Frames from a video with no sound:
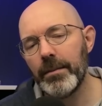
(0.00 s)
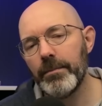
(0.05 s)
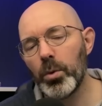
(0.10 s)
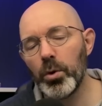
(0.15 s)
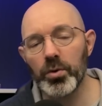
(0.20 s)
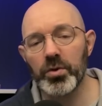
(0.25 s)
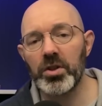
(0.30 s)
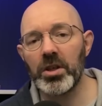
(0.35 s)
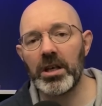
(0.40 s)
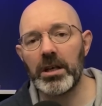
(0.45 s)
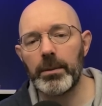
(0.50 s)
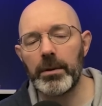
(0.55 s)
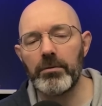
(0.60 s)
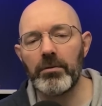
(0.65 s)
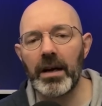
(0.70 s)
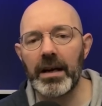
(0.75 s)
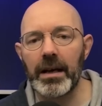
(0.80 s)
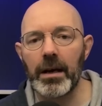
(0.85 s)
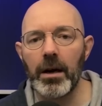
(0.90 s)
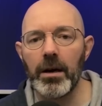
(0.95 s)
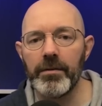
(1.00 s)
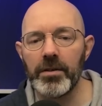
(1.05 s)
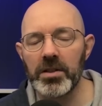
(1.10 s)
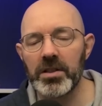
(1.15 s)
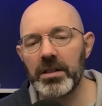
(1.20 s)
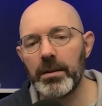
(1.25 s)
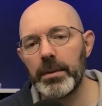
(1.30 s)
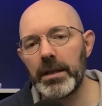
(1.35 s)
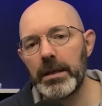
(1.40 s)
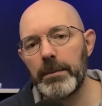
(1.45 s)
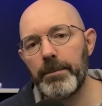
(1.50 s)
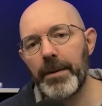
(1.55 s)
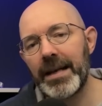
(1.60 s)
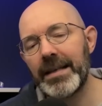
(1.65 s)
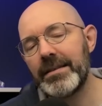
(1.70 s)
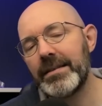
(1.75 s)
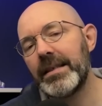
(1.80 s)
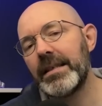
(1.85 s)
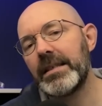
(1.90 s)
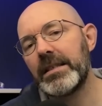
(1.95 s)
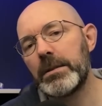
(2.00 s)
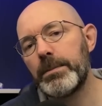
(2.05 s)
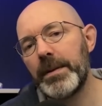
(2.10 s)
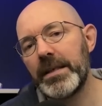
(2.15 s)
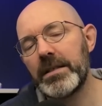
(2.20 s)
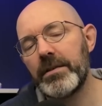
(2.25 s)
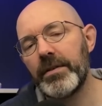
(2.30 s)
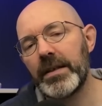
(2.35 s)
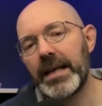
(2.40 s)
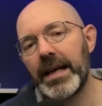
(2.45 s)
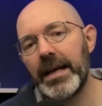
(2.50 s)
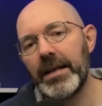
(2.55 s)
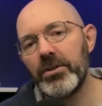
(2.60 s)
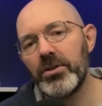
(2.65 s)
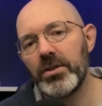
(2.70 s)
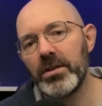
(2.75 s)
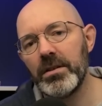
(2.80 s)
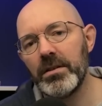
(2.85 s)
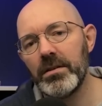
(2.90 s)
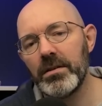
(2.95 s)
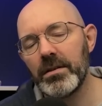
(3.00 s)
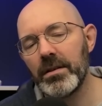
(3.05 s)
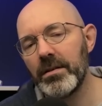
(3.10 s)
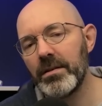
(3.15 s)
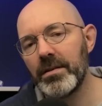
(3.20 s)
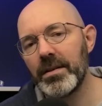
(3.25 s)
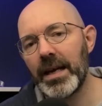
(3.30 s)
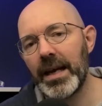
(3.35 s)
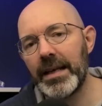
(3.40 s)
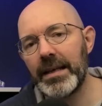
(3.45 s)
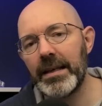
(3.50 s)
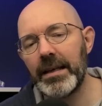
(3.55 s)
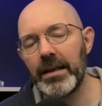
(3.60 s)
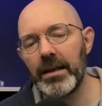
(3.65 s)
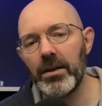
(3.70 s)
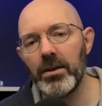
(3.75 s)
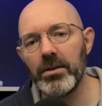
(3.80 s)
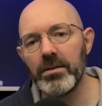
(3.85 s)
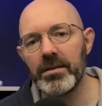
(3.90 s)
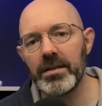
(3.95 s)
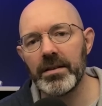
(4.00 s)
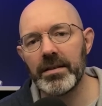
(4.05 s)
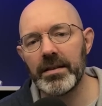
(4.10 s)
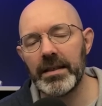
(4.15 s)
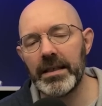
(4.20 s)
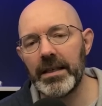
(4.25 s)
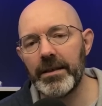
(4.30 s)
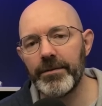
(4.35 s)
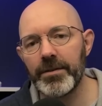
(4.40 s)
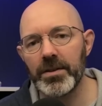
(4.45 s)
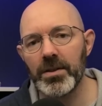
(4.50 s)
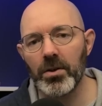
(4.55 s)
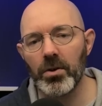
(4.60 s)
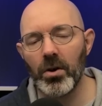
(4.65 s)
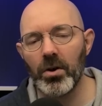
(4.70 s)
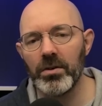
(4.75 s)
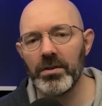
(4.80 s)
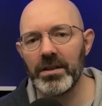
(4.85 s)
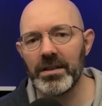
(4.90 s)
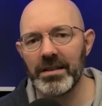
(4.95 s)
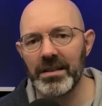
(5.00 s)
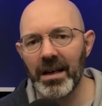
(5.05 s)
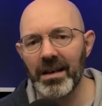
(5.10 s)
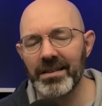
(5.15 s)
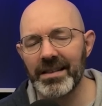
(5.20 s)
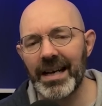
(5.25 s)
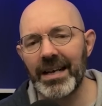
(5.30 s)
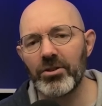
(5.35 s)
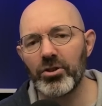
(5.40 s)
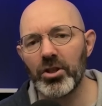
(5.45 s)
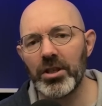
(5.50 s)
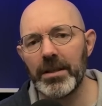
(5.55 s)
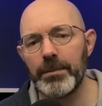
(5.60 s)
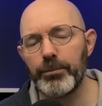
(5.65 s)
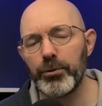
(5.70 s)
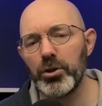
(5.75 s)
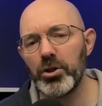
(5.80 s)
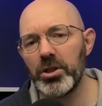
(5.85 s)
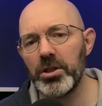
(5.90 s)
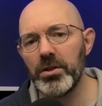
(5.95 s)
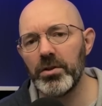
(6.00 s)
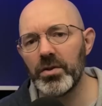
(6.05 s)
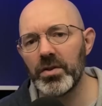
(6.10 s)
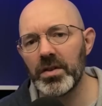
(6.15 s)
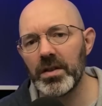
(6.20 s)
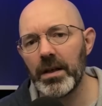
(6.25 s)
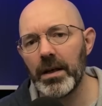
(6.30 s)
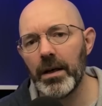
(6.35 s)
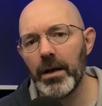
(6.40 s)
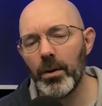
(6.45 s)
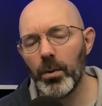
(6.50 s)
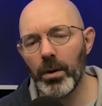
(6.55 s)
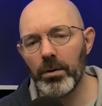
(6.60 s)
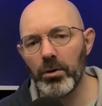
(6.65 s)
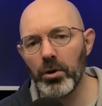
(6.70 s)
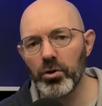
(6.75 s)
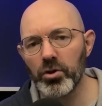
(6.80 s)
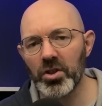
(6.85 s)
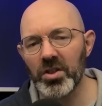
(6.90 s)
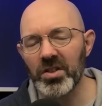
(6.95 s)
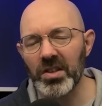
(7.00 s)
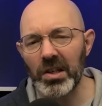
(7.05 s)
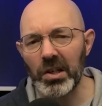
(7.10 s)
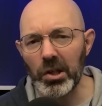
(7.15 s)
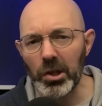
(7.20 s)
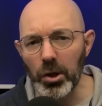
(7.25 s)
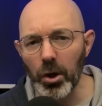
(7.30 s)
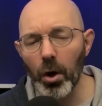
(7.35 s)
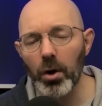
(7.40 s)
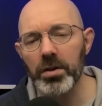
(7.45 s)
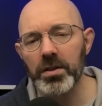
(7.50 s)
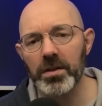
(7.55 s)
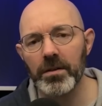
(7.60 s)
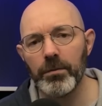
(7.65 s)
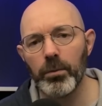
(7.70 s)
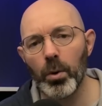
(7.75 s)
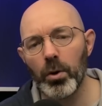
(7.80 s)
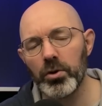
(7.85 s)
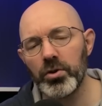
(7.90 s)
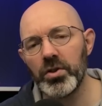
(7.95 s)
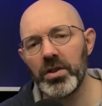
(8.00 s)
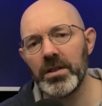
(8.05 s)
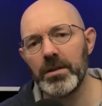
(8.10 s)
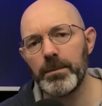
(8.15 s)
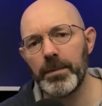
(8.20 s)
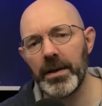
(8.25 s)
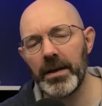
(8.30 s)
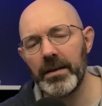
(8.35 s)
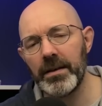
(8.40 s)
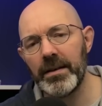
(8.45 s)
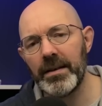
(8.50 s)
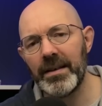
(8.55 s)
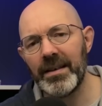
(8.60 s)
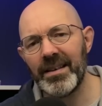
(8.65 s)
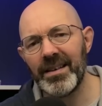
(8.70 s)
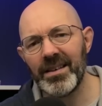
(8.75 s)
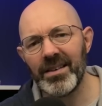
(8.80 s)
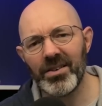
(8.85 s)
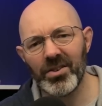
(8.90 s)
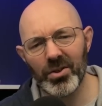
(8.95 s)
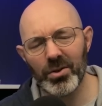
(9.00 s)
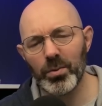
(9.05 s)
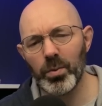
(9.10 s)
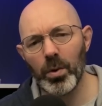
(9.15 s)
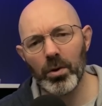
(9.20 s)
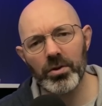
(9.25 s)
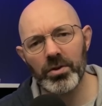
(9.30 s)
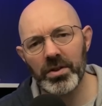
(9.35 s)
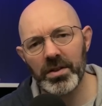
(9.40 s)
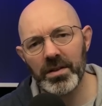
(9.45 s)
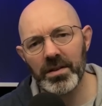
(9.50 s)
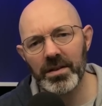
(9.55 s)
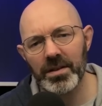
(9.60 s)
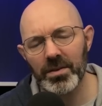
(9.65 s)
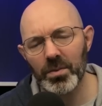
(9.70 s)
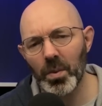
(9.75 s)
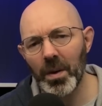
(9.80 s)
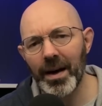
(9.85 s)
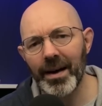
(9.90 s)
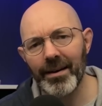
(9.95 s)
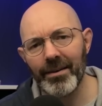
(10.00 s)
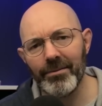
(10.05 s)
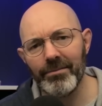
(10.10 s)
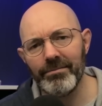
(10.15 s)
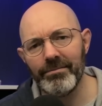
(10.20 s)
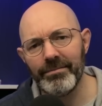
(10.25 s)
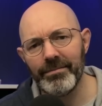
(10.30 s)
We're also going to be running over some of the basic specifications and taking a look to see if Seconda does actually produce, well, not just a lot of watches, but good watches as well.